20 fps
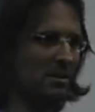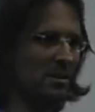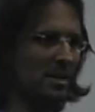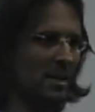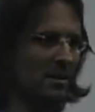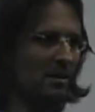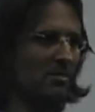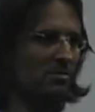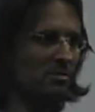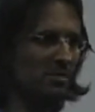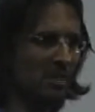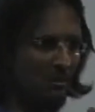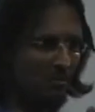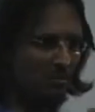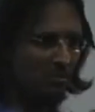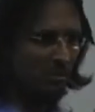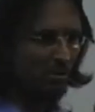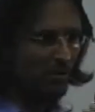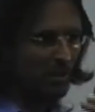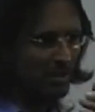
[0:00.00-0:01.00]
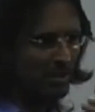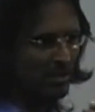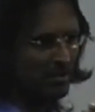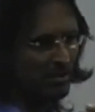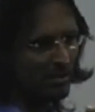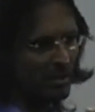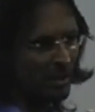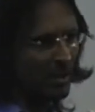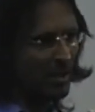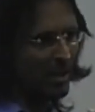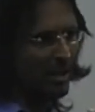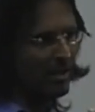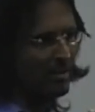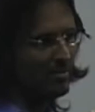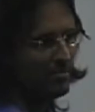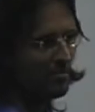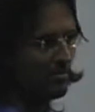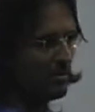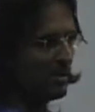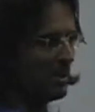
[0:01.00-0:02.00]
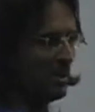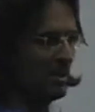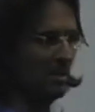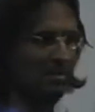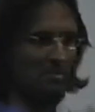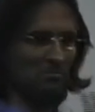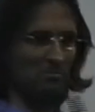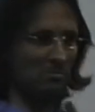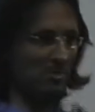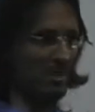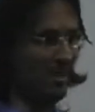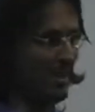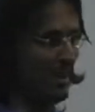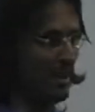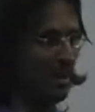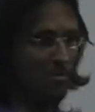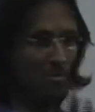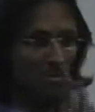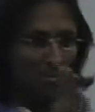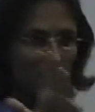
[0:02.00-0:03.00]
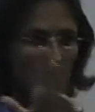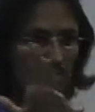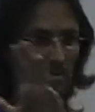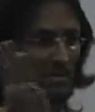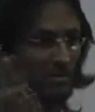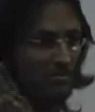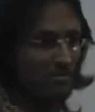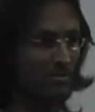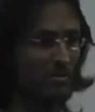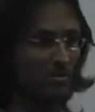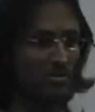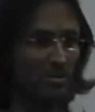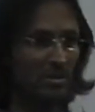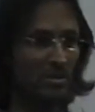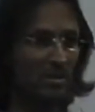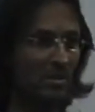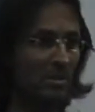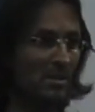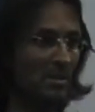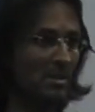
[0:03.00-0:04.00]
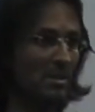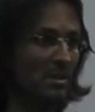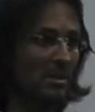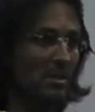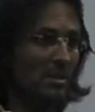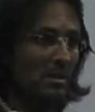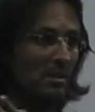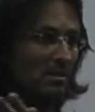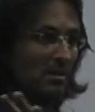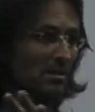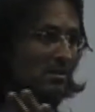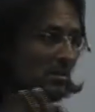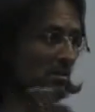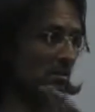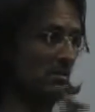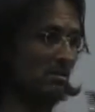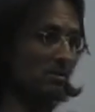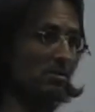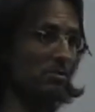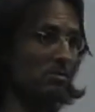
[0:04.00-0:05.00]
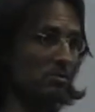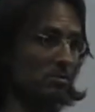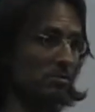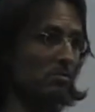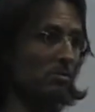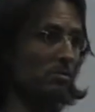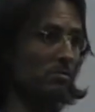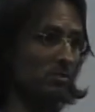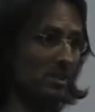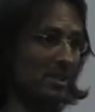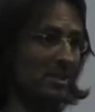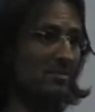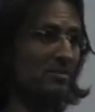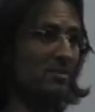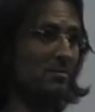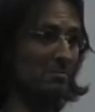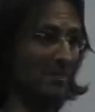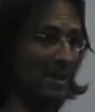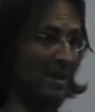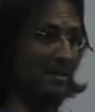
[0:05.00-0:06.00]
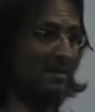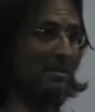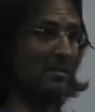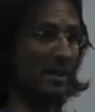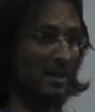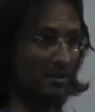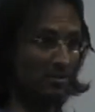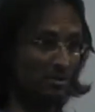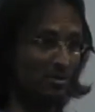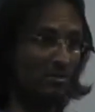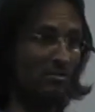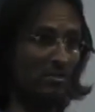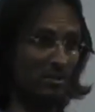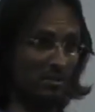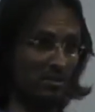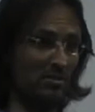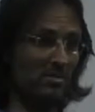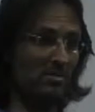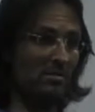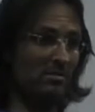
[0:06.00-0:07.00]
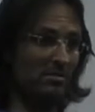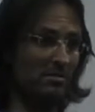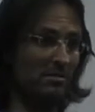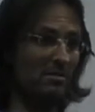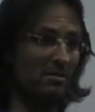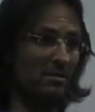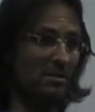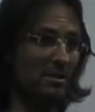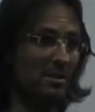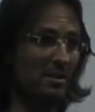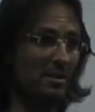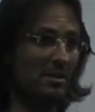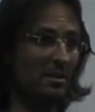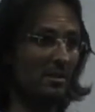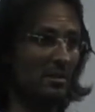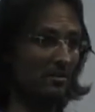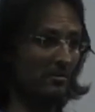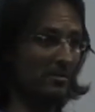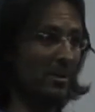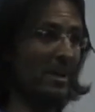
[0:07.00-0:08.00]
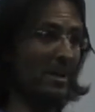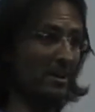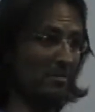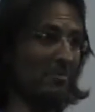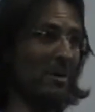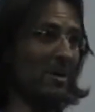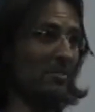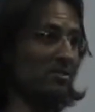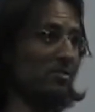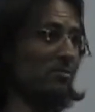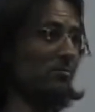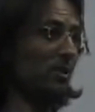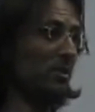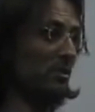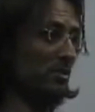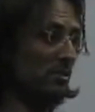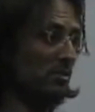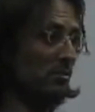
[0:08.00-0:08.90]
Now, at some point in your life, now or in the future, you know, you will need to make that choice of how much you want it.